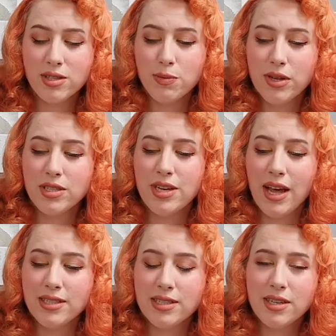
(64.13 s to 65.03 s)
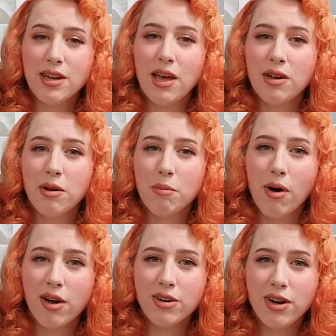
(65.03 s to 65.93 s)
been tested and
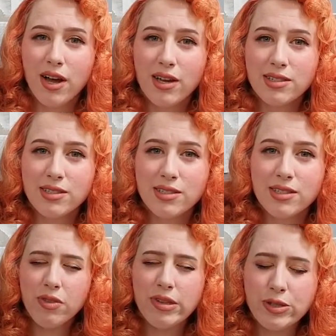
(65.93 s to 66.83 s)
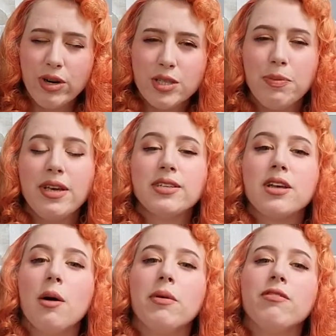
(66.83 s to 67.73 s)
modernized. This recipe is
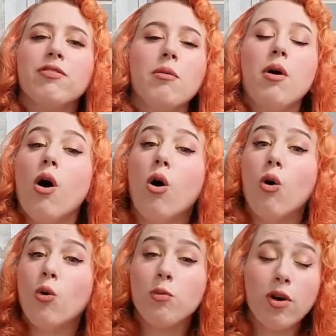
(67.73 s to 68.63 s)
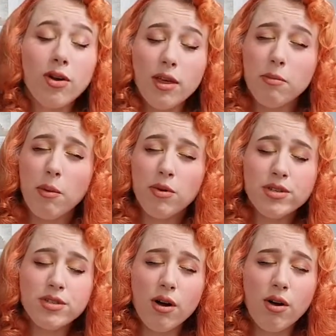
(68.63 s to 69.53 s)
coming from
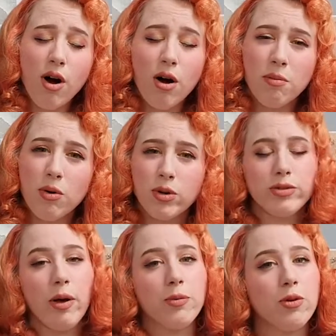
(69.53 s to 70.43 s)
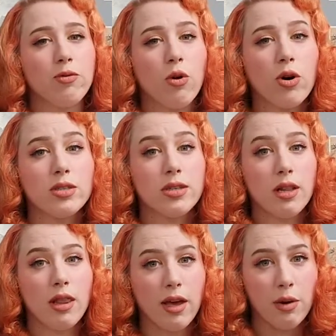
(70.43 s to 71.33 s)
homecookingmemories.com, which I will of course
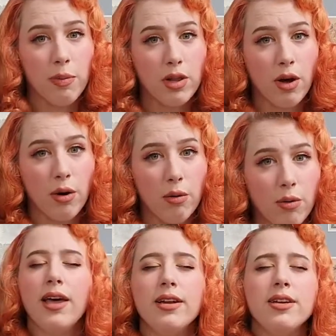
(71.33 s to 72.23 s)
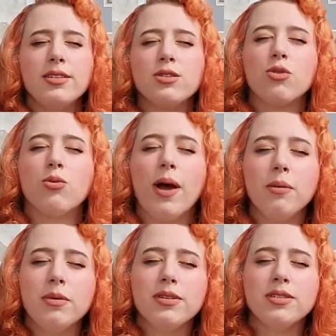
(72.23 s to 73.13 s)
link below, and it is
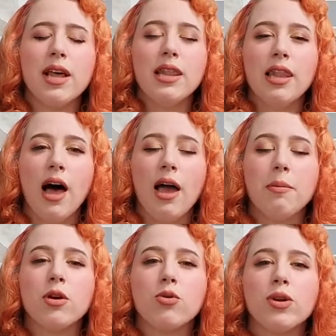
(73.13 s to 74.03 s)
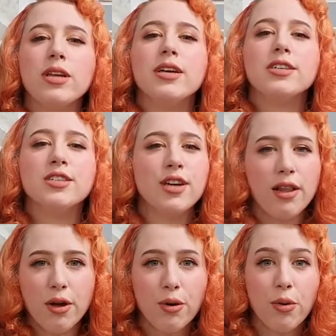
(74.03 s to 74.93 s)
Grandma's Lime Green
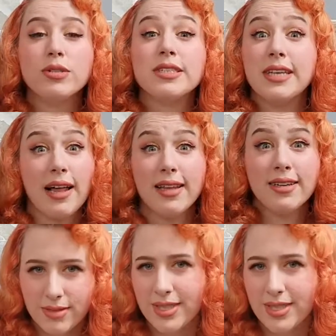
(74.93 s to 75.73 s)
Jello Salad.